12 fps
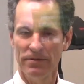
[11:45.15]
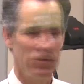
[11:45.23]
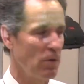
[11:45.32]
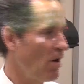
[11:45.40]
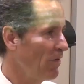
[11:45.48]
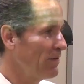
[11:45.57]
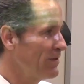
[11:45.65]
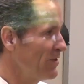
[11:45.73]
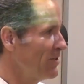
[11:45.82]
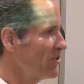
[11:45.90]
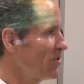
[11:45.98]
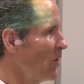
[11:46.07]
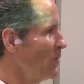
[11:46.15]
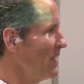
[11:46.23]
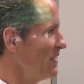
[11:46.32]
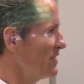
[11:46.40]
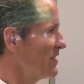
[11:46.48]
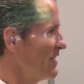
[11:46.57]
to the Stone
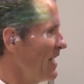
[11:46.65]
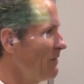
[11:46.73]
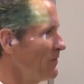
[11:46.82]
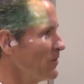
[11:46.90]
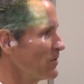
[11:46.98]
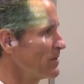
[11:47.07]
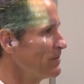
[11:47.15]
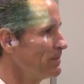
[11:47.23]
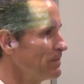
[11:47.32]
nieces and nephews?